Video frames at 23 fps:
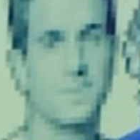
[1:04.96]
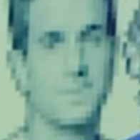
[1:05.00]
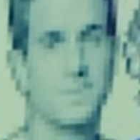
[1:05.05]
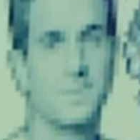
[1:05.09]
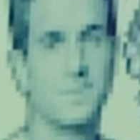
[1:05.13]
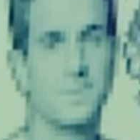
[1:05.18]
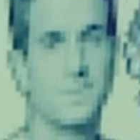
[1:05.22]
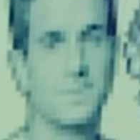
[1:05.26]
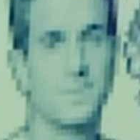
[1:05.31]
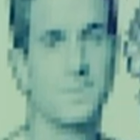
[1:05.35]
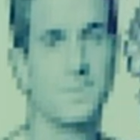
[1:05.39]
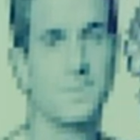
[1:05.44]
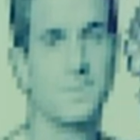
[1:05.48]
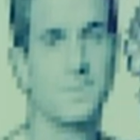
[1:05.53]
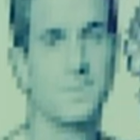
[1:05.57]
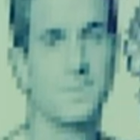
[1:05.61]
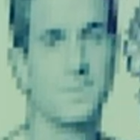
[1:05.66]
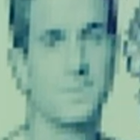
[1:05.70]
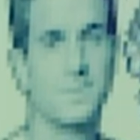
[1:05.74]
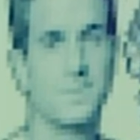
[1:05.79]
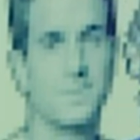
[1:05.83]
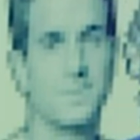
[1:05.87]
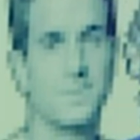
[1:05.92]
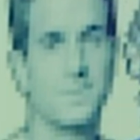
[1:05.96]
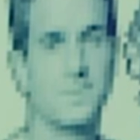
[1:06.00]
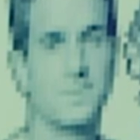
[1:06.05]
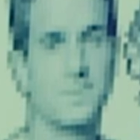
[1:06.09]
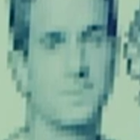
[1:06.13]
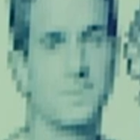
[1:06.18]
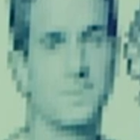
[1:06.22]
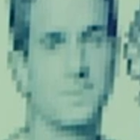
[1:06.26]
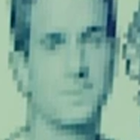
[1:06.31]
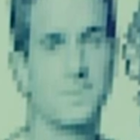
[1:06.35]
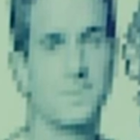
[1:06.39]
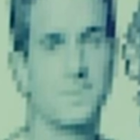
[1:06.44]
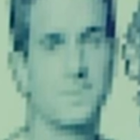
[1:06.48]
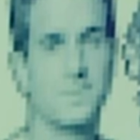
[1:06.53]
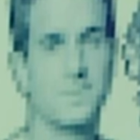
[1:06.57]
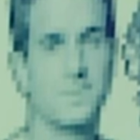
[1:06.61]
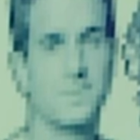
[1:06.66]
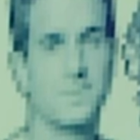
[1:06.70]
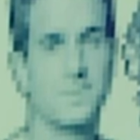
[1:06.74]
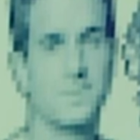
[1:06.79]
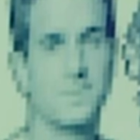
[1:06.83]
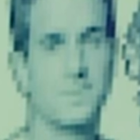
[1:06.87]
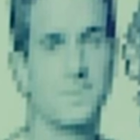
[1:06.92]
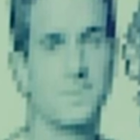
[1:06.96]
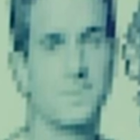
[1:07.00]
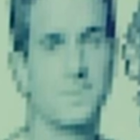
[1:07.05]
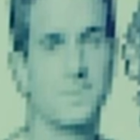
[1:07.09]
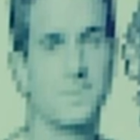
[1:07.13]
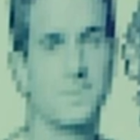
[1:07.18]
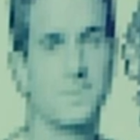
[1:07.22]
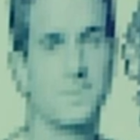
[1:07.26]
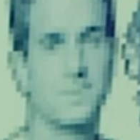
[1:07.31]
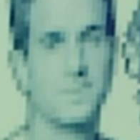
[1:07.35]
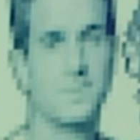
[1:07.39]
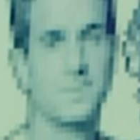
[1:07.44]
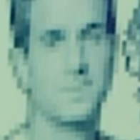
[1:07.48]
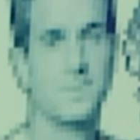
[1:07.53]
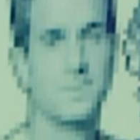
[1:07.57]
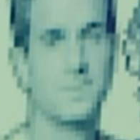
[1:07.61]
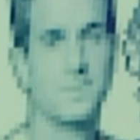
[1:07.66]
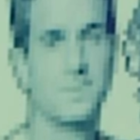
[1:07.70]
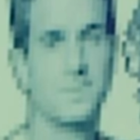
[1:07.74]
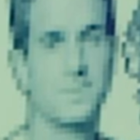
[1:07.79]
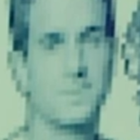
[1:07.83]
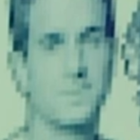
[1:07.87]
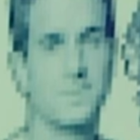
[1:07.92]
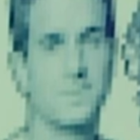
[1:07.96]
(silent)